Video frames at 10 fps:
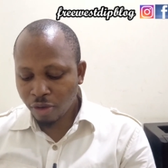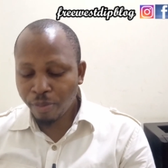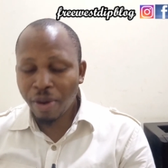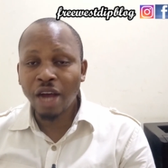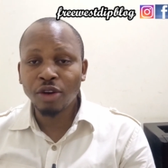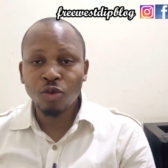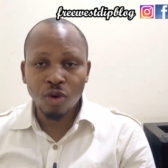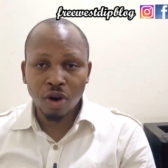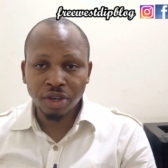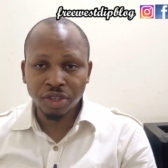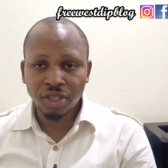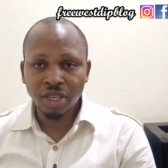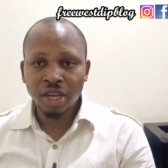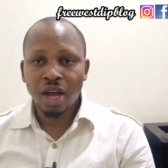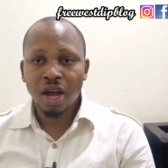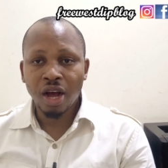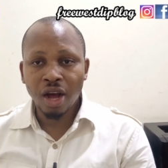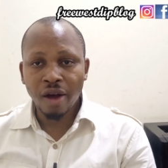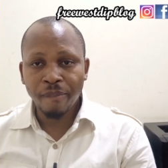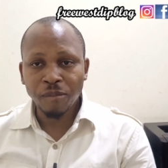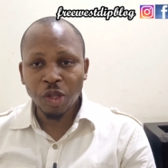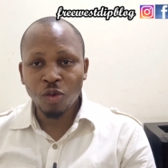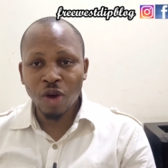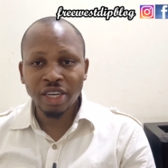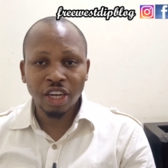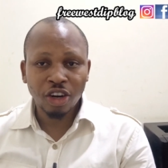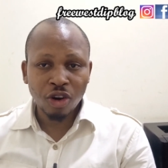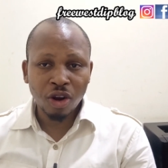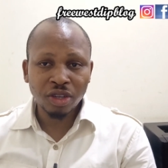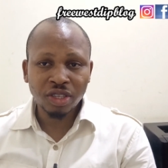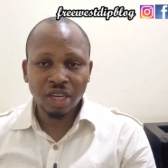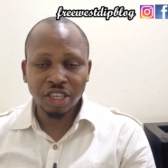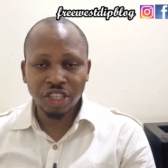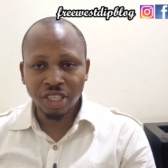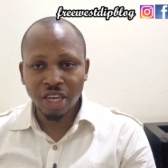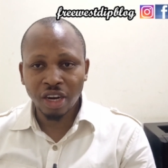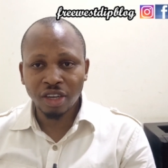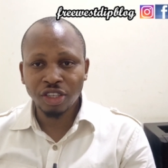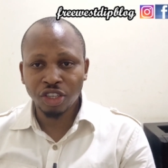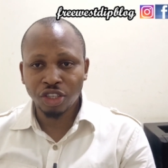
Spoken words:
bad words when they cross the